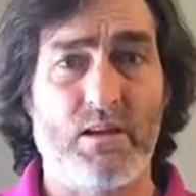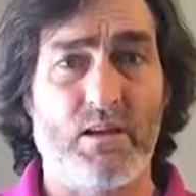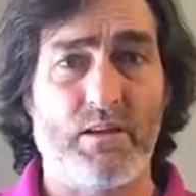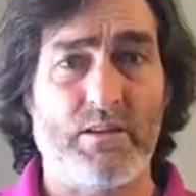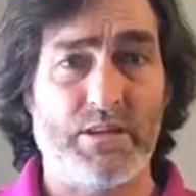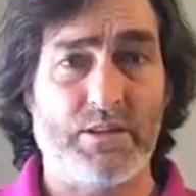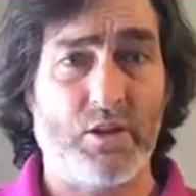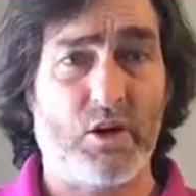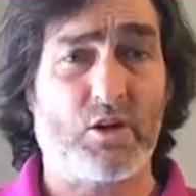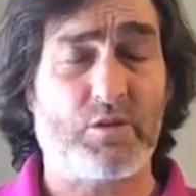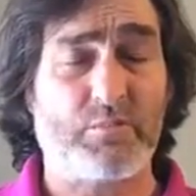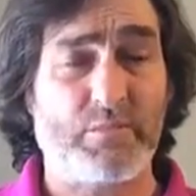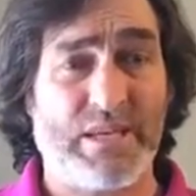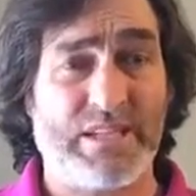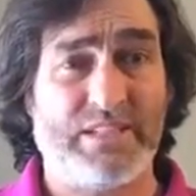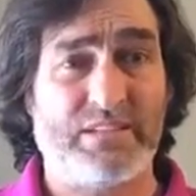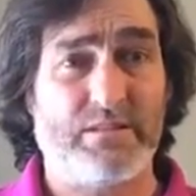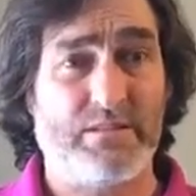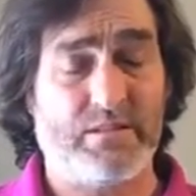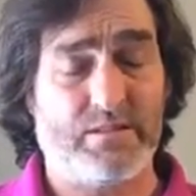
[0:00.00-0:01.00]
The dog
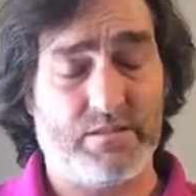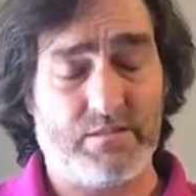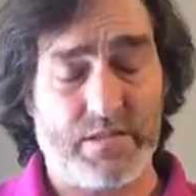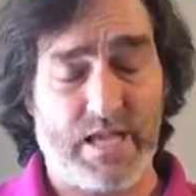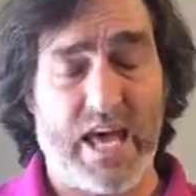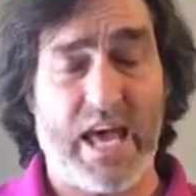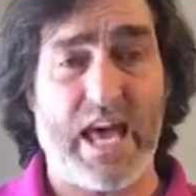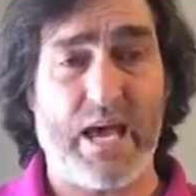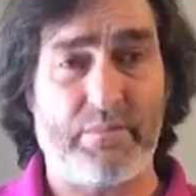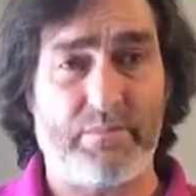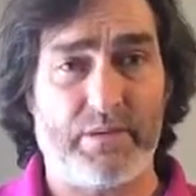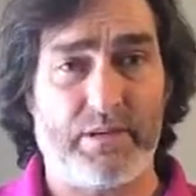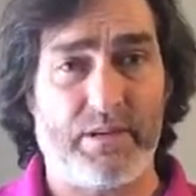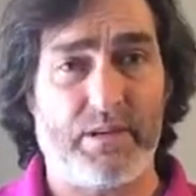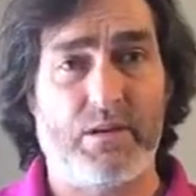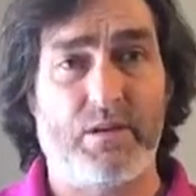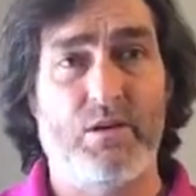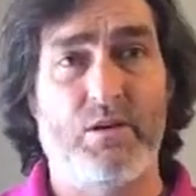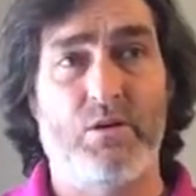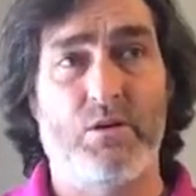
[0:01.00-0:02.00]
is happy
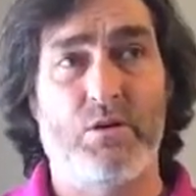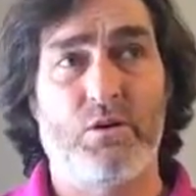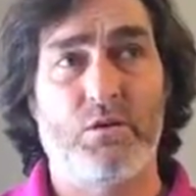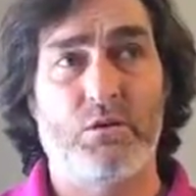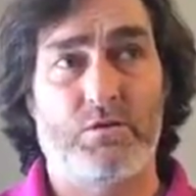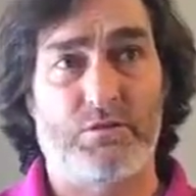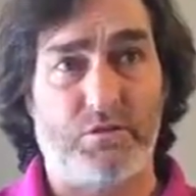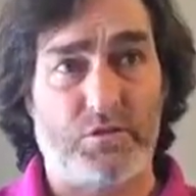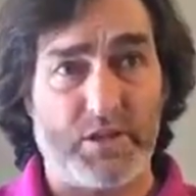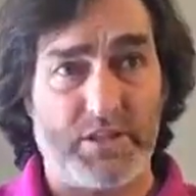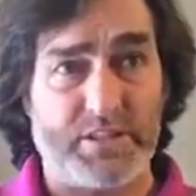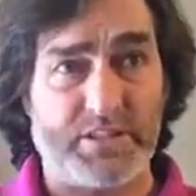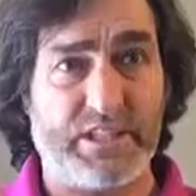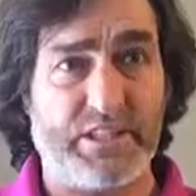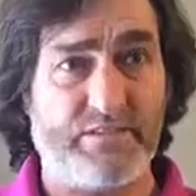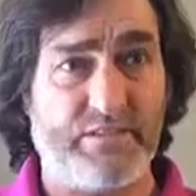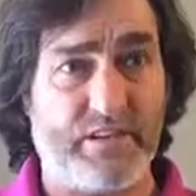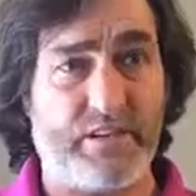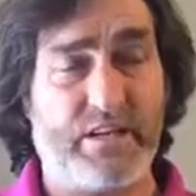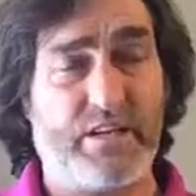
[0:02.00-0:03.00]
for
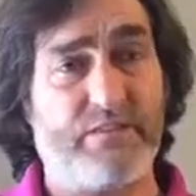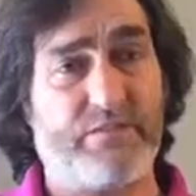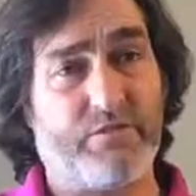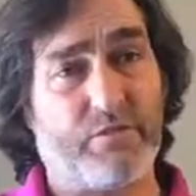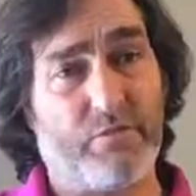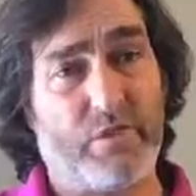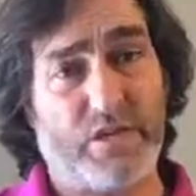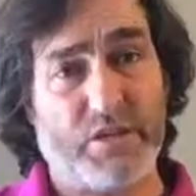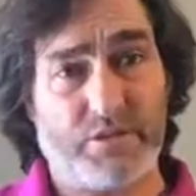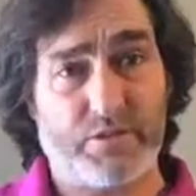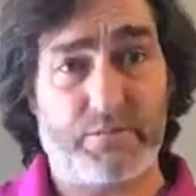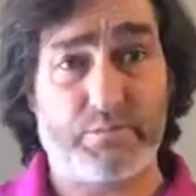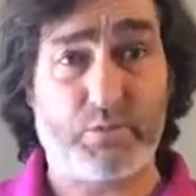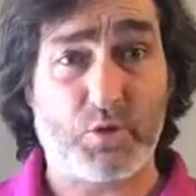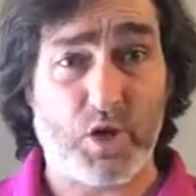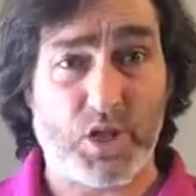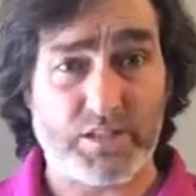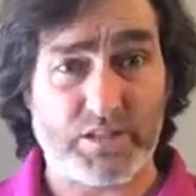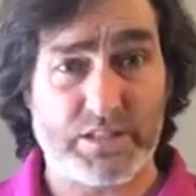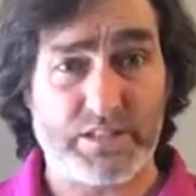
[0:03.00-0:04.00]
receiving the information and
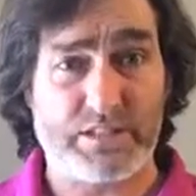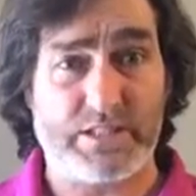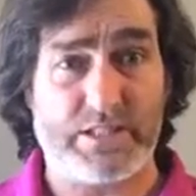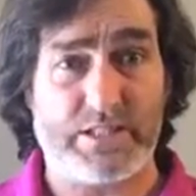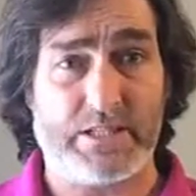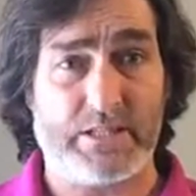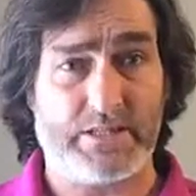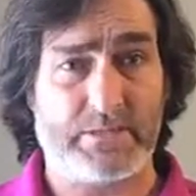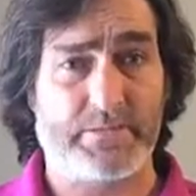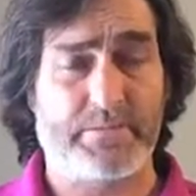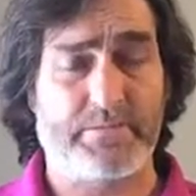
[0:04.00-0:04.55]
processing it.